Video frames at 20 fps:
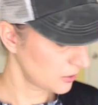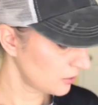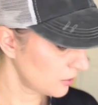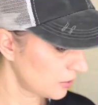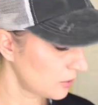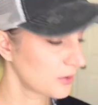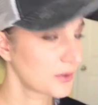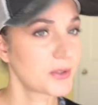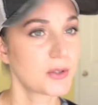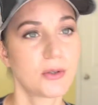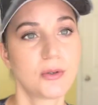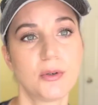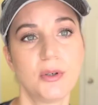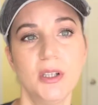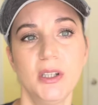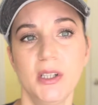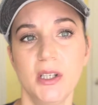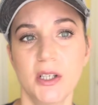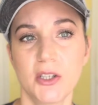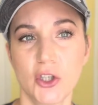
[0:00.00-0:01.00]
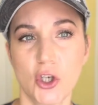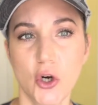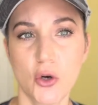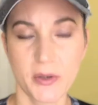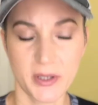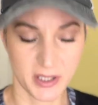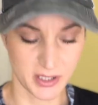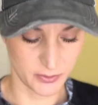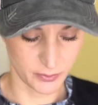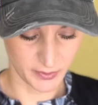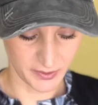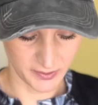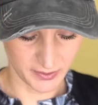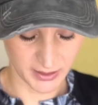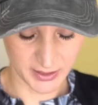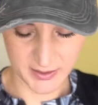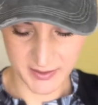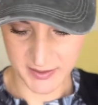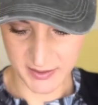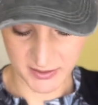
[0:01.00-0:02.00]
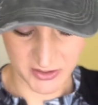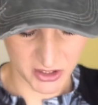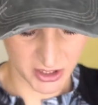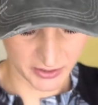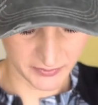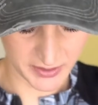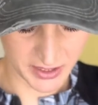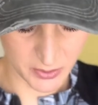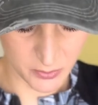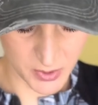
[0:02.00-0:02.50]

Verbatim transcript: also notice with these Suntegrity